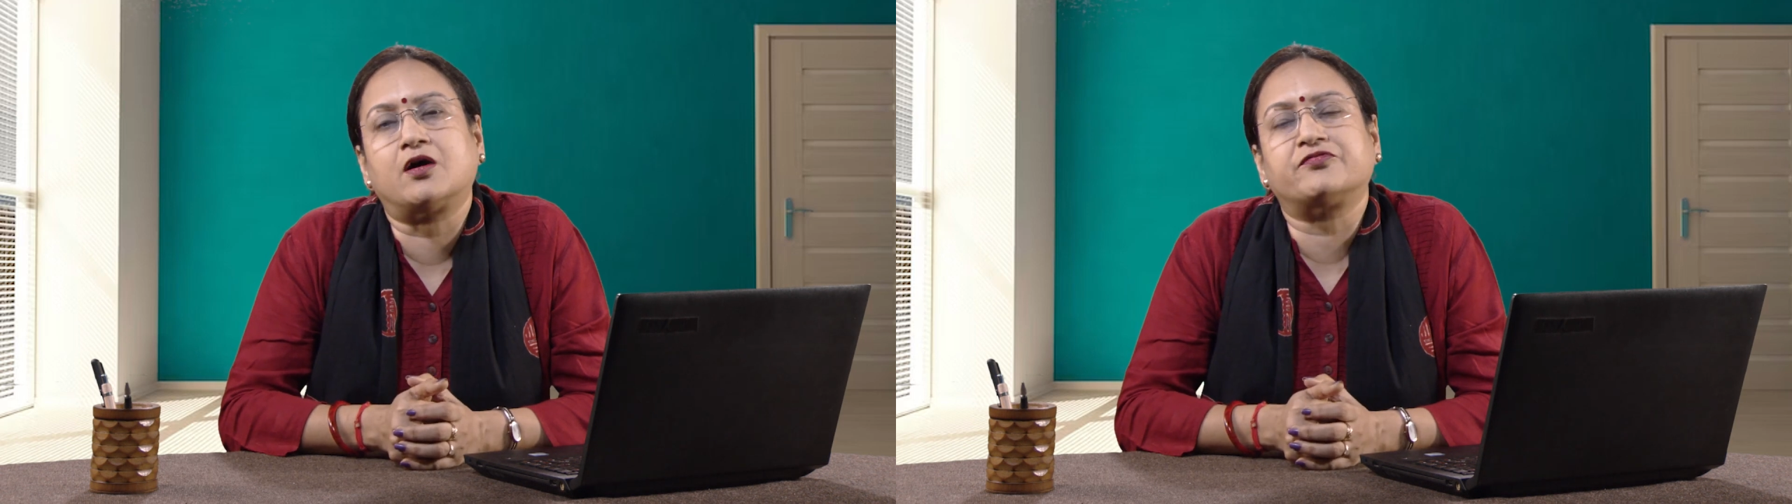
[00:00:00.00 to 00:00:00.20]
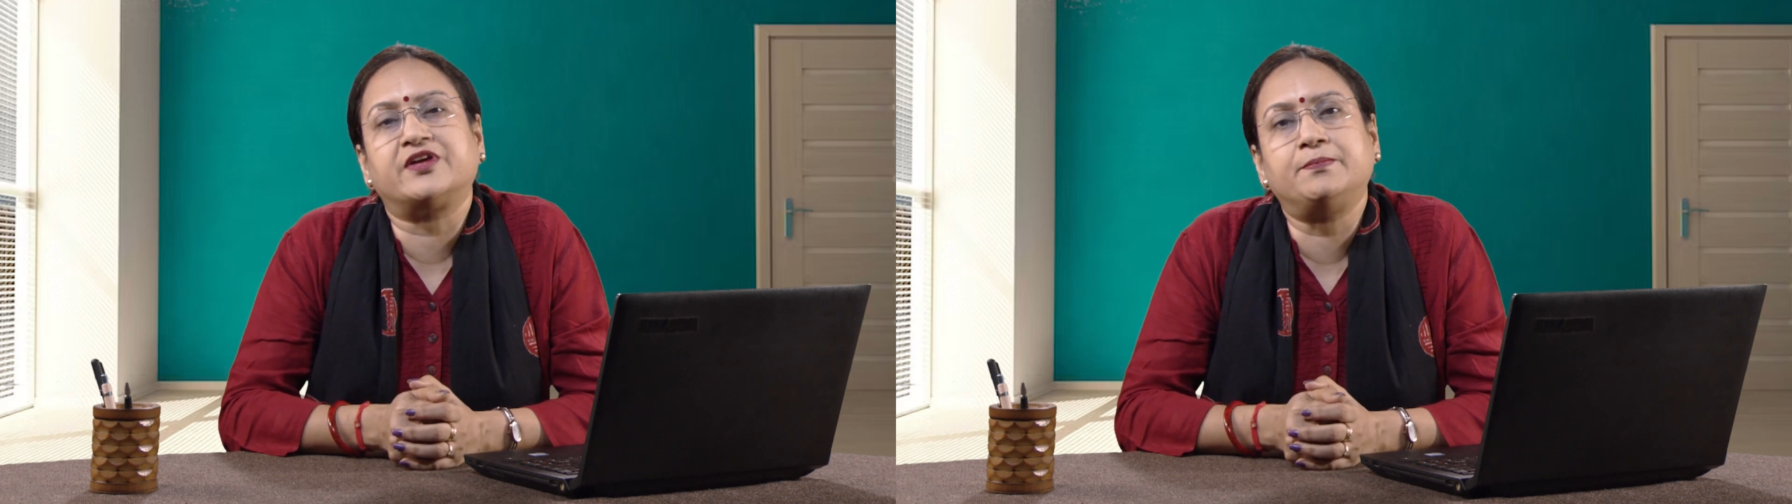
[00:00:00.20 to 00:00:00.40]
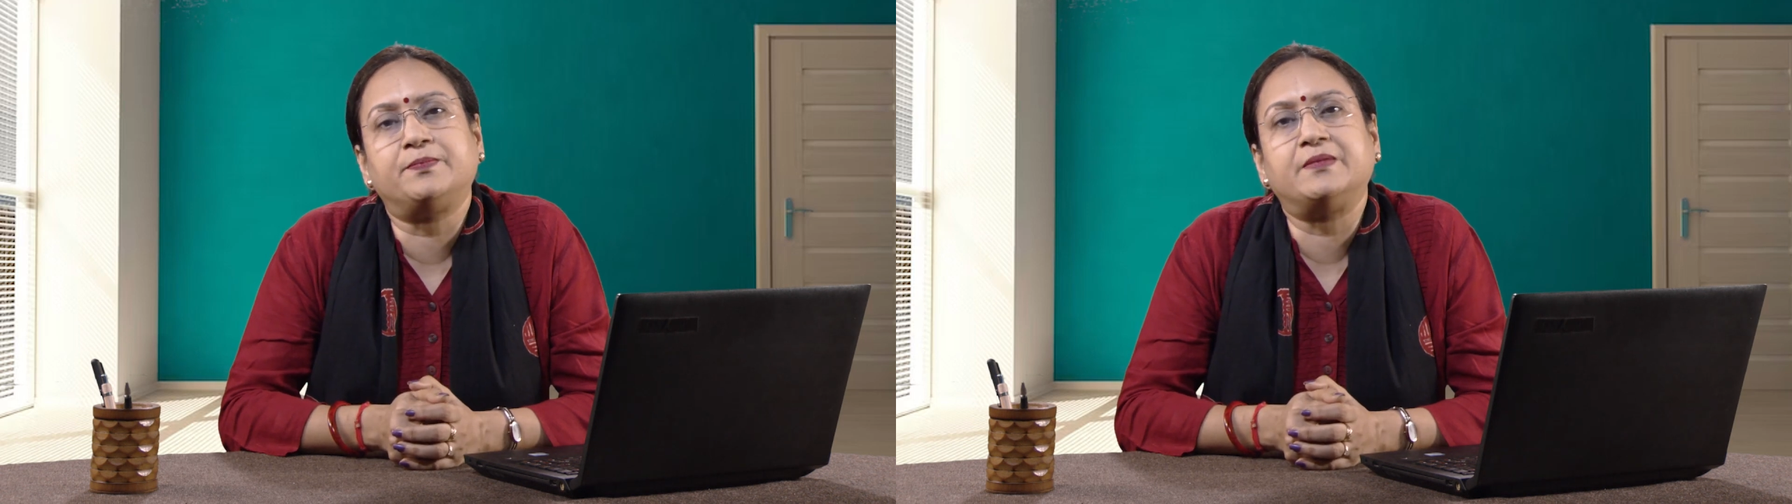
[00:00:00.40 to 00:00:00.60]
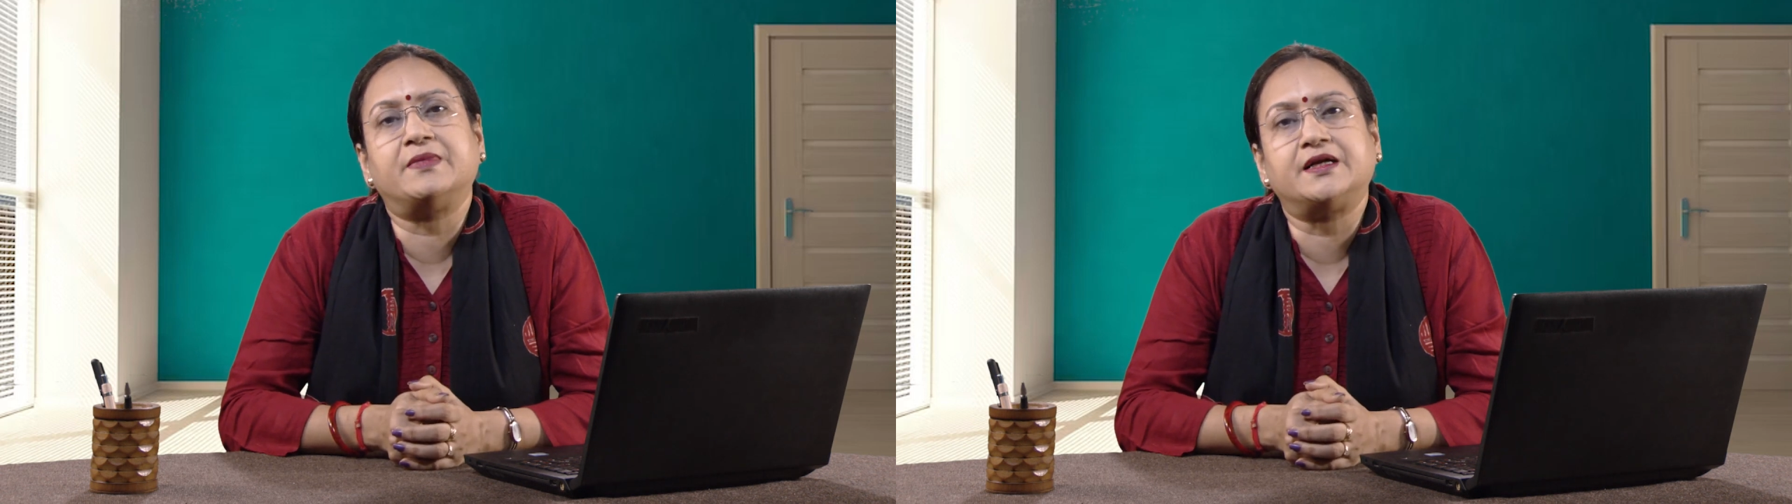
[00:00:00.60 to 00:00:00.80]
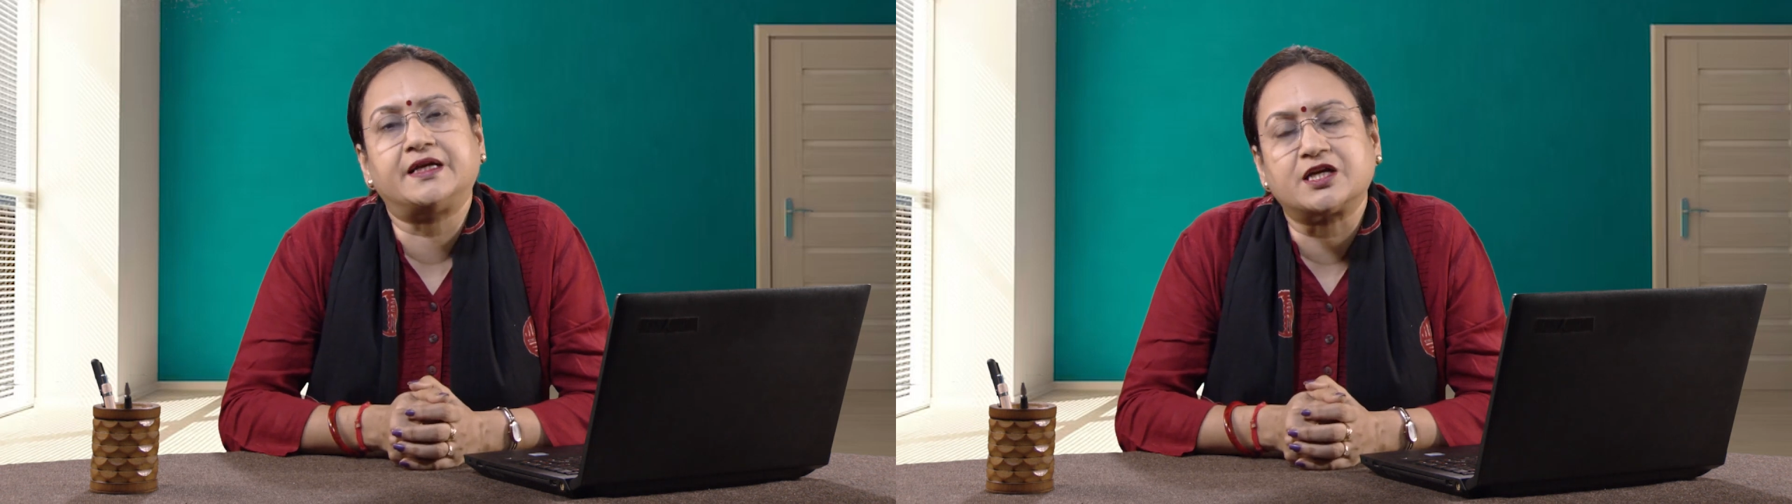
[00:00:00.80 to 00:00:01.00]
of
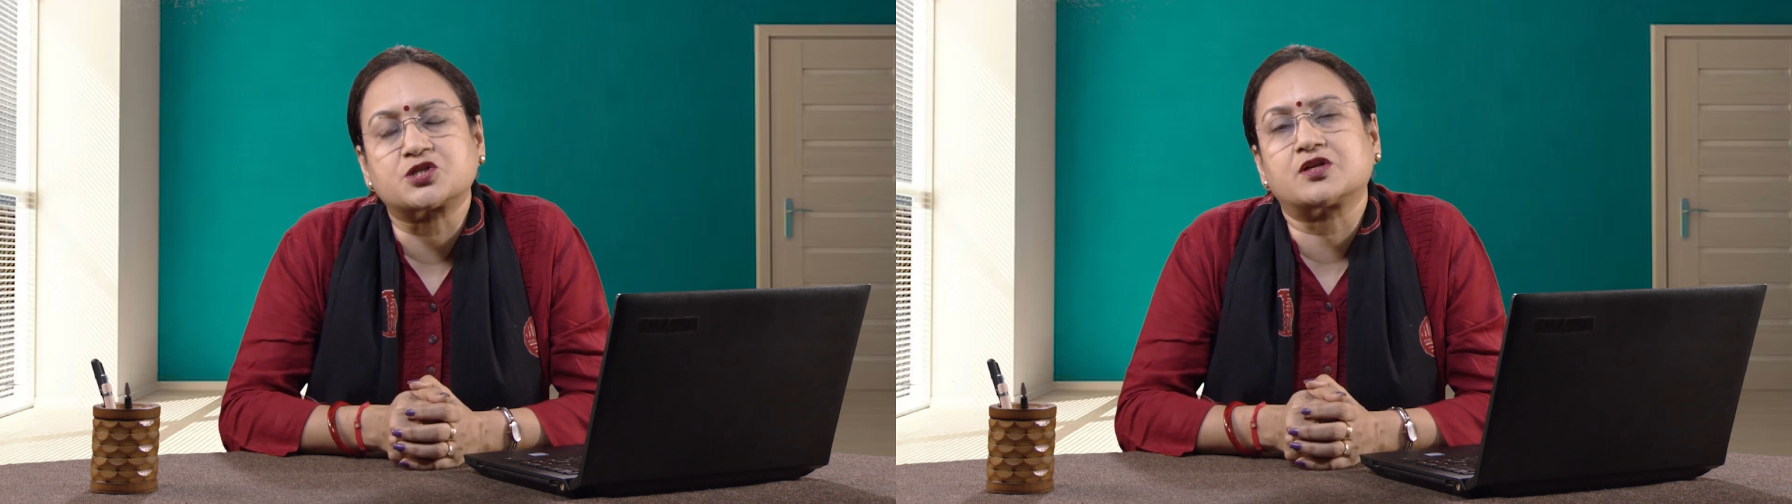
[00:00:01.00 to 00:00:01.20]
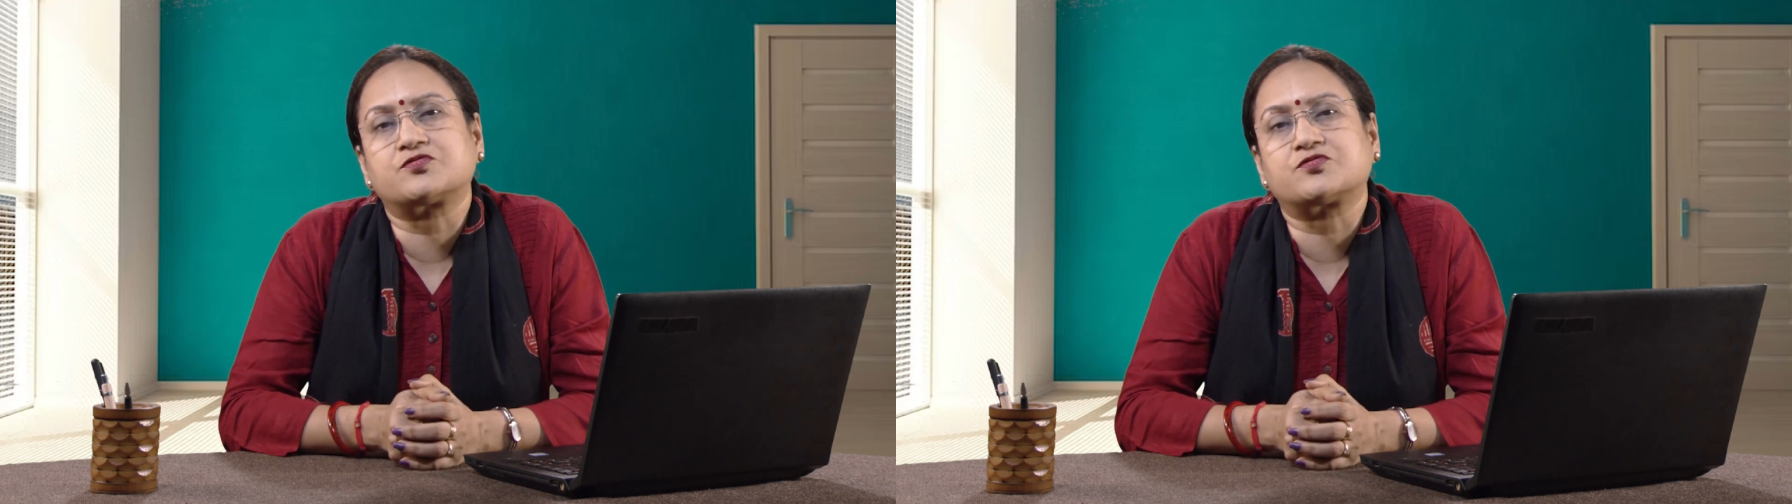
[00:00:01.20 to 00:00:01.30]
implementation